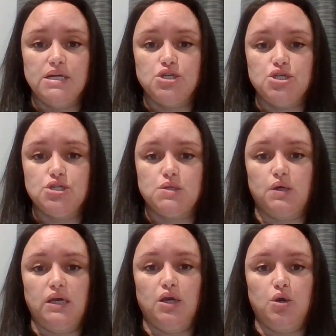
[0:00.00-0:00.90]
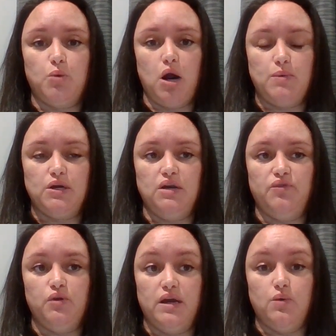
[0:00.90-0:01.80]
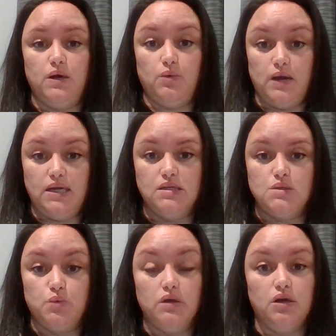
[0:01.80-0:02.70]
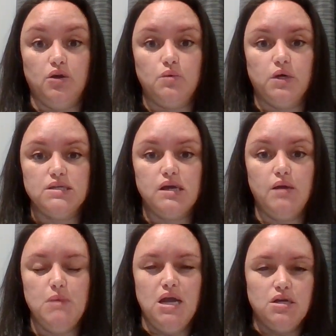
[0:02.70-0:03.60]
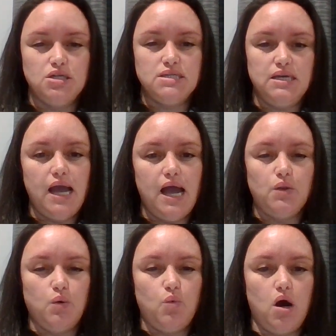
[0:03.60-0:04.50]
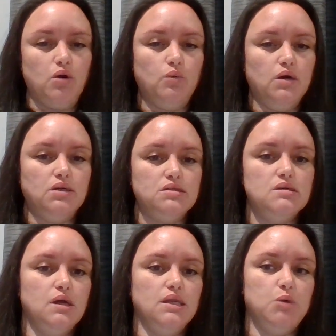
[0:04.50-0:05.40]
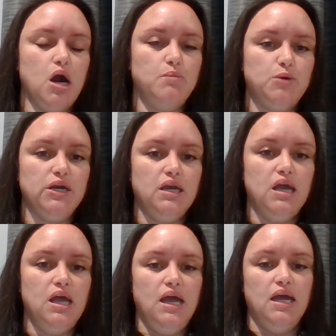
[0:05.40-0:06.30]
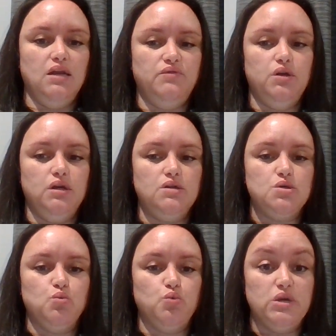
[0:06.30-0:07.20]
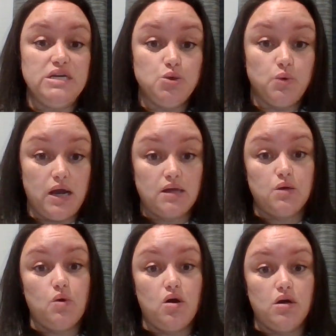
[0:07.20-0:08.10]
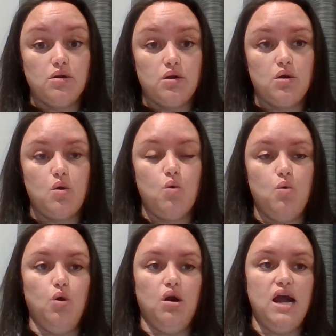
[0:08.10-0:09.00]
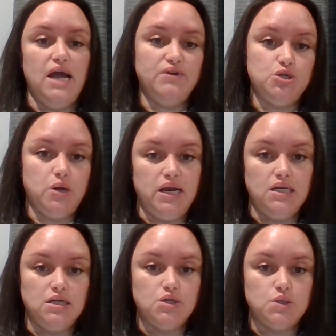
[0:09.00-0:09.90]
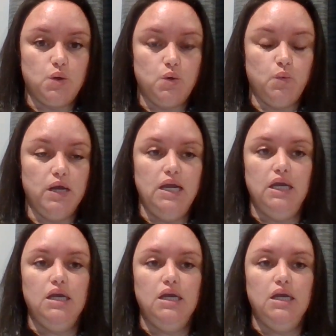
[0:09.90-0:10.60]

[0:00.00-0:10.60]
Just looking at your property, if you're there when it rains really good one time, just see how the water runs on the property, and if you need to redirect the water or have it drain in a certain way,